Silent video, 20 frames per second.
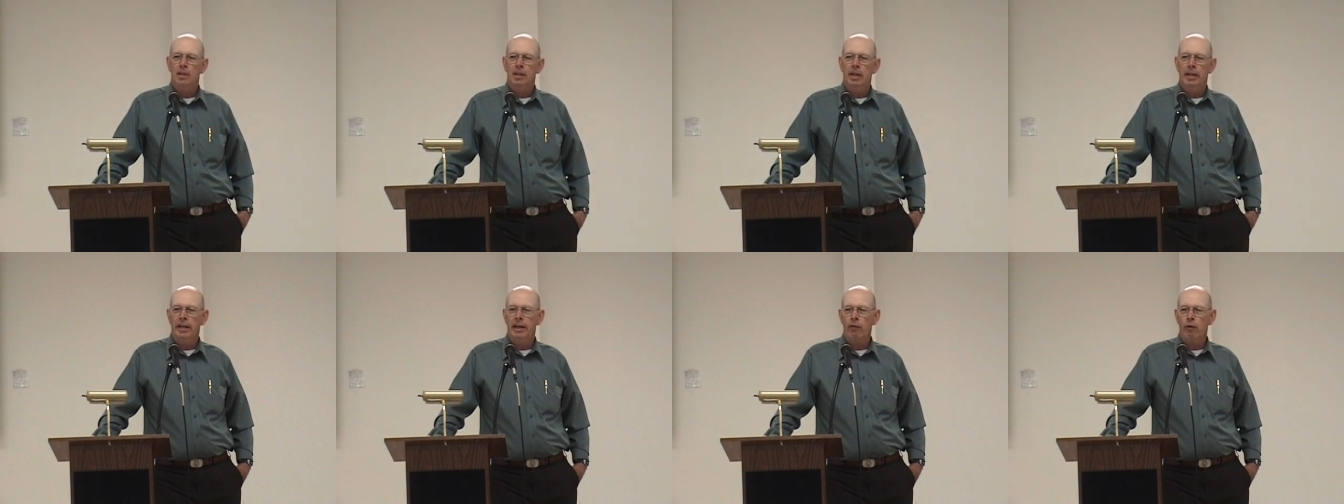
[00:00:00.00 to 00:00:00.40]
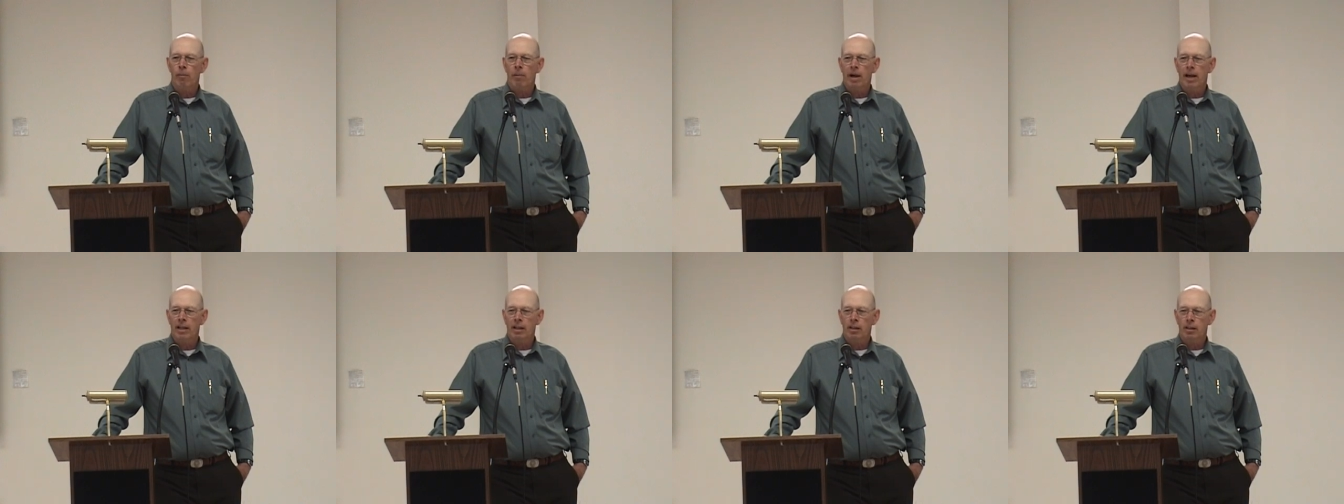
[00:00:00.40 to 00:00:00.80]
And
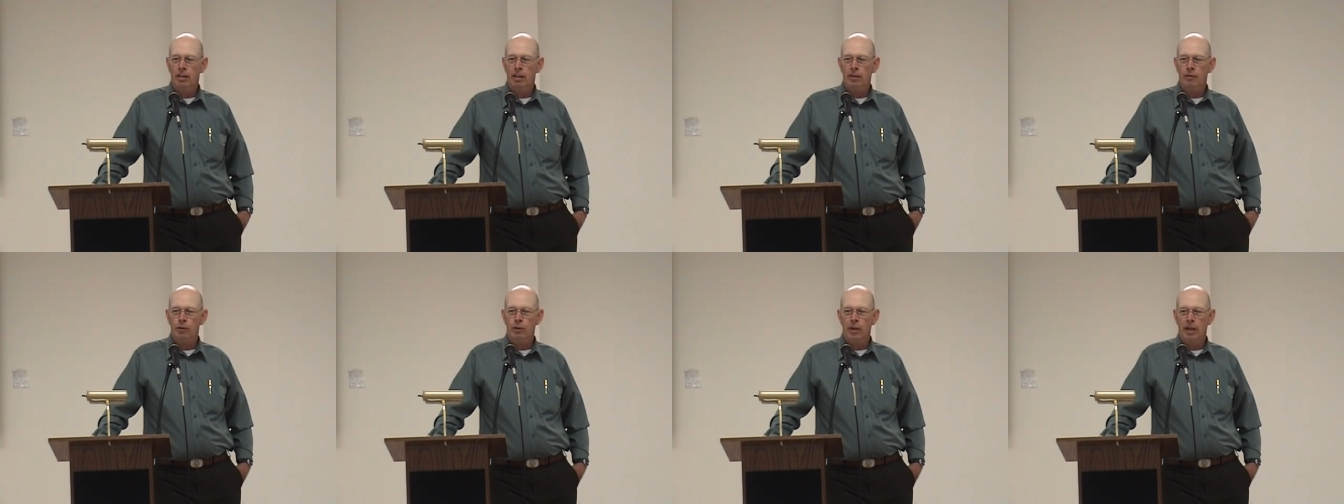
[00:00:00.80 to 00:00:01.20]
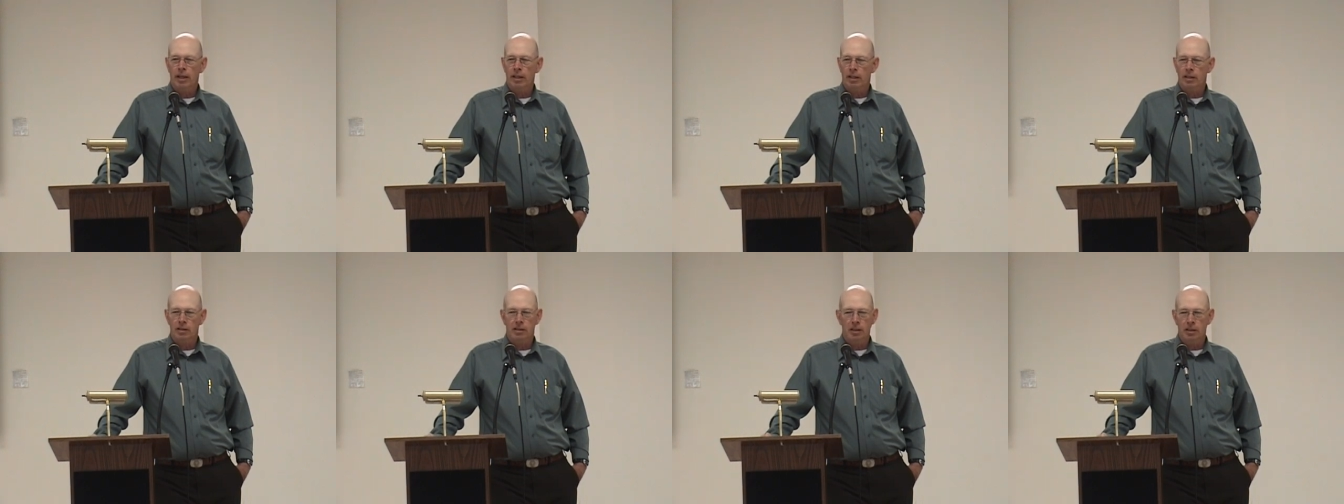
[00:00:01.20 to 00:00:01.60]
everybody that lived around
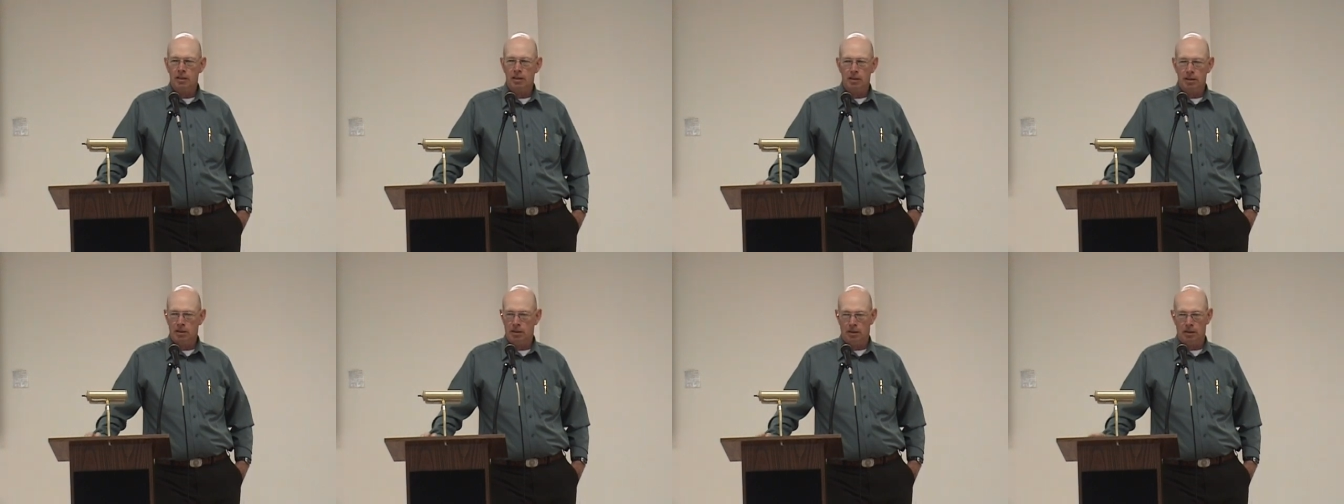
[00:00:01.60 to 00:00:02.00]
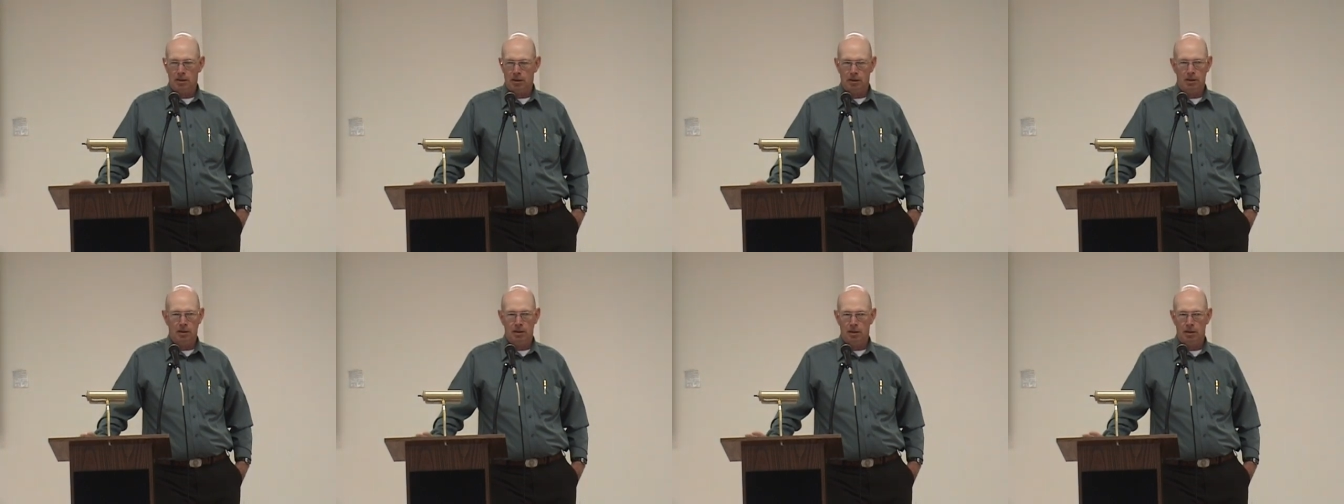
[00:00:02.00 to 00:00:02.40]
there said,
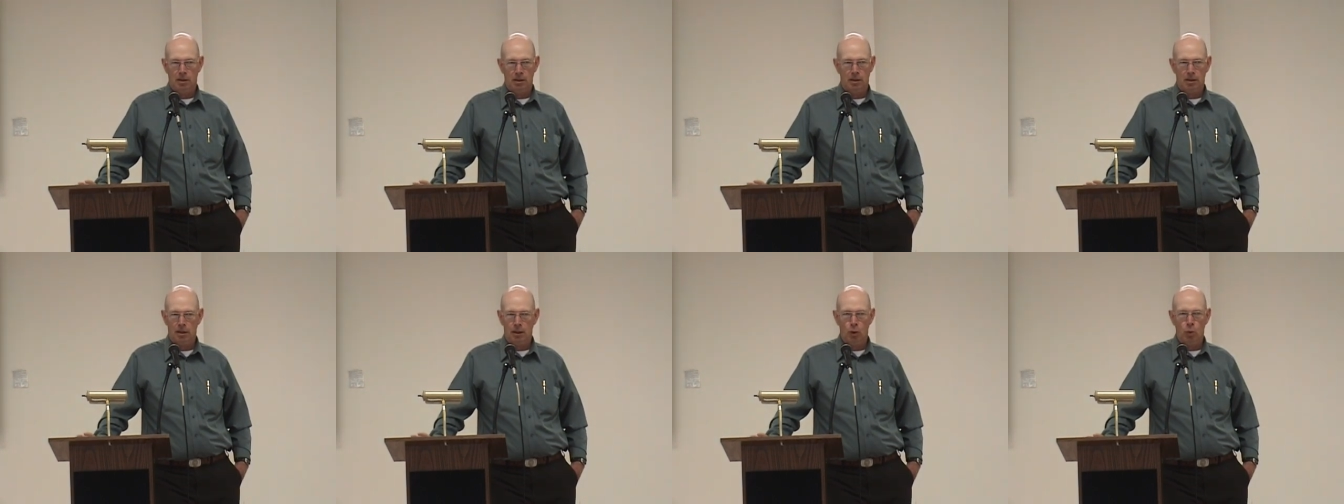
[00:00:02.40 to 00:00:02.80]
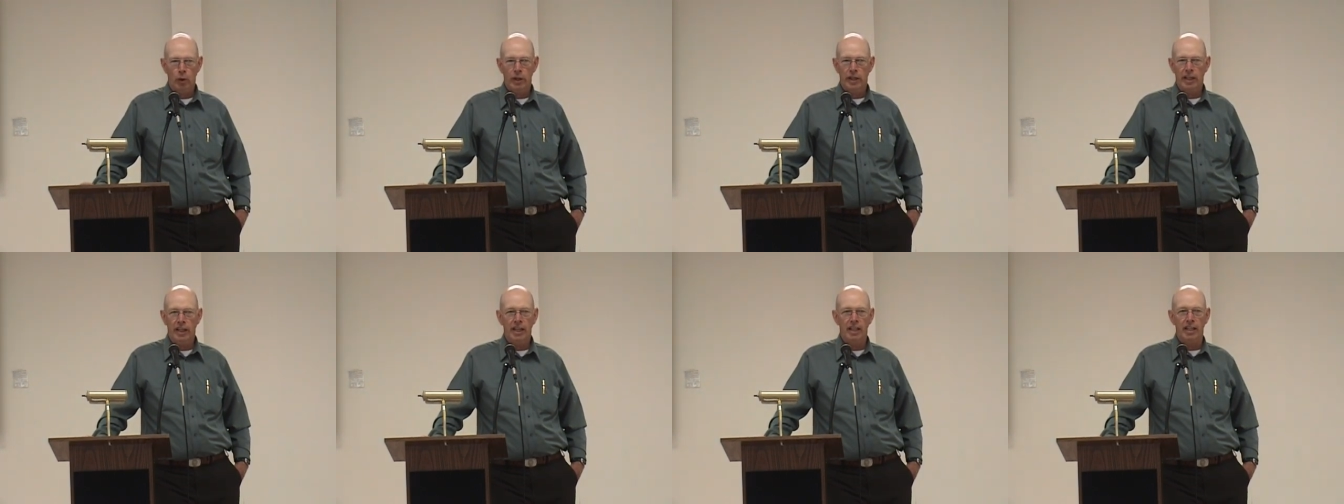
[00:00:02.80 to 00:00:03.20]

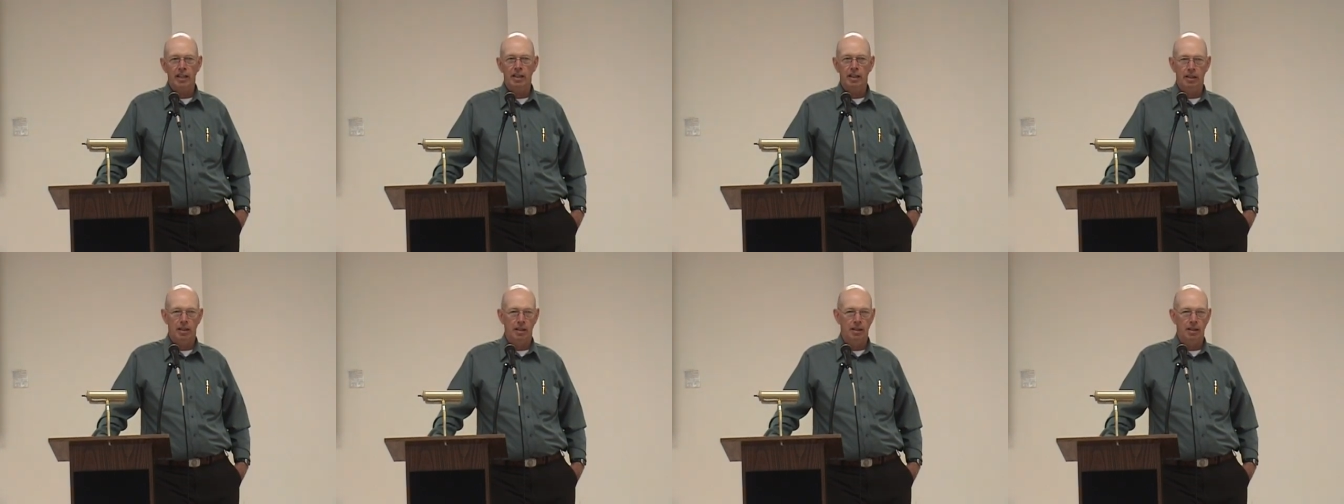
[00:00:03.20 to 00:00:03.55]
quit digging.